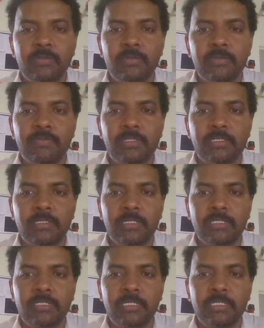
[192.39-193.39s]
So fixed
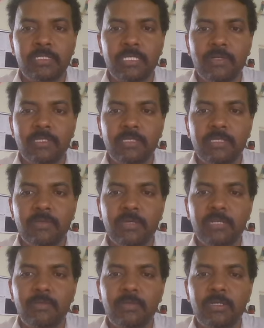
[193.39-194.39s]
resistors as well as the
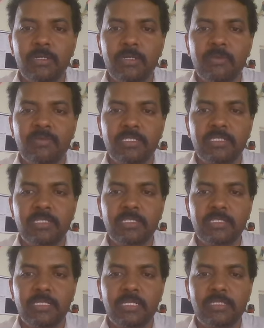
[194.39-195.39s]
variable type of
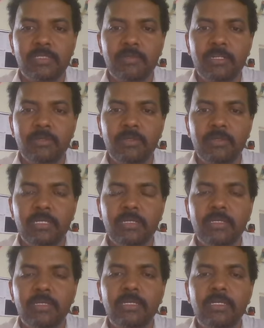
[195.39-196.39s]
resistors are also available,
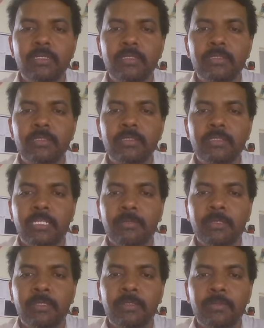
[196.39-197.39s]
and that
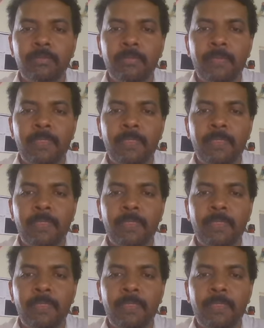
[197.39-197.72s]
can be